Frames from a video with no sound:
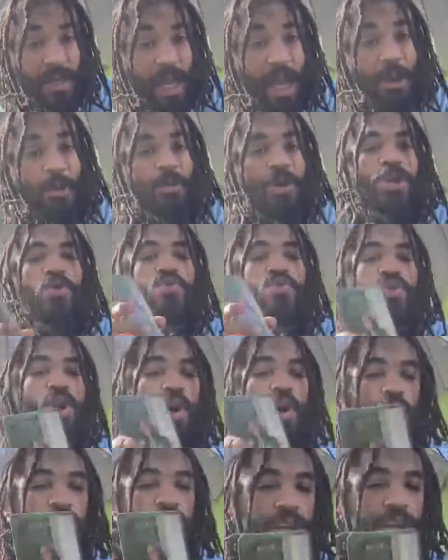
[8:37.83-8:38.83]
And when you
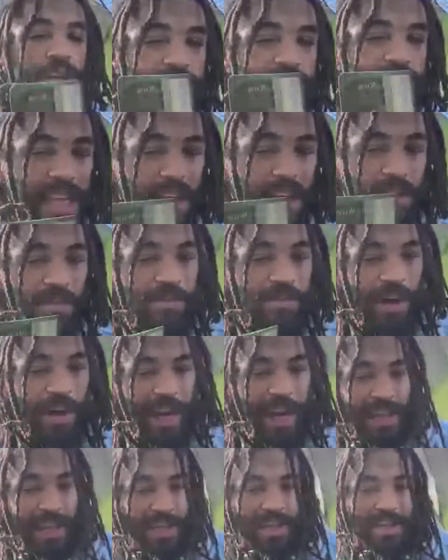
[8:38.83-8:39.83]
know yourself,
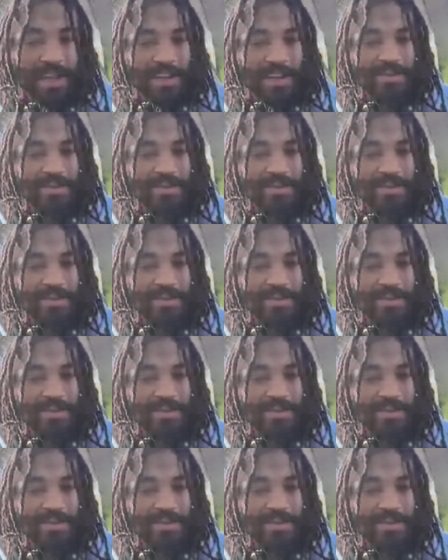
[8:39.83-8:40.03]
right?